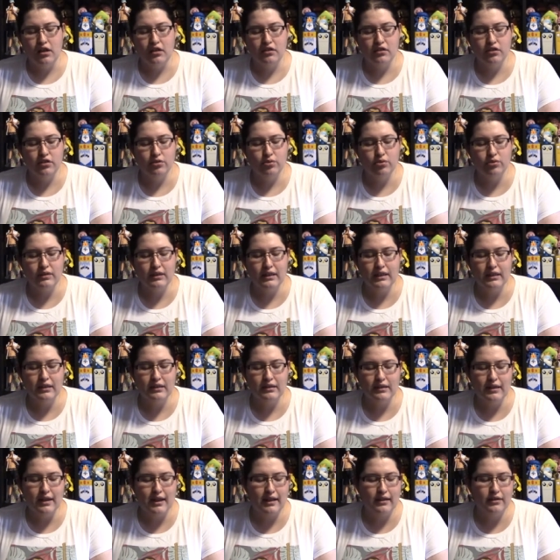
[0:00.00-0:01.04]
Do you
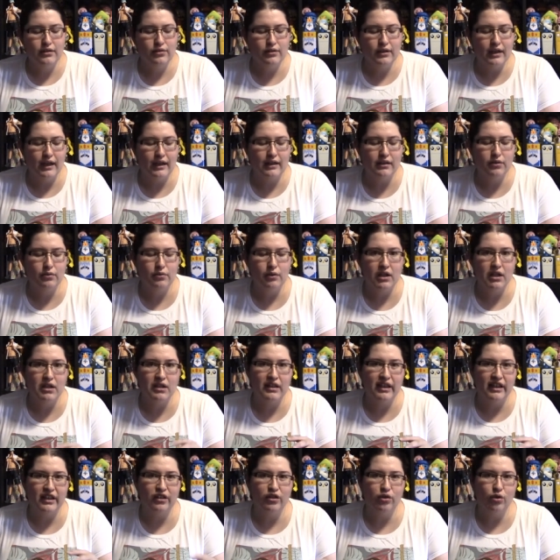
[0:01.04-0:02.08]
think that you kind of want
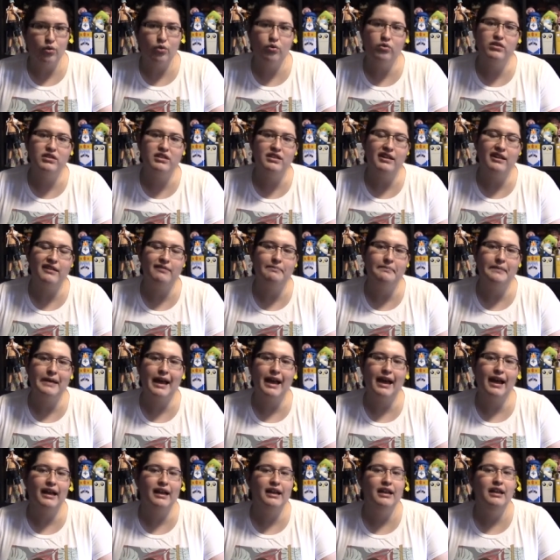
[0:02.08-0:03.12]
like the old stuff
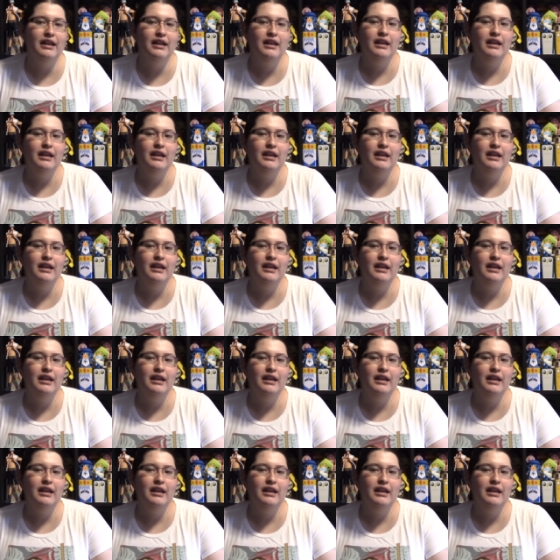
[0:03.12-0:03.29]
back?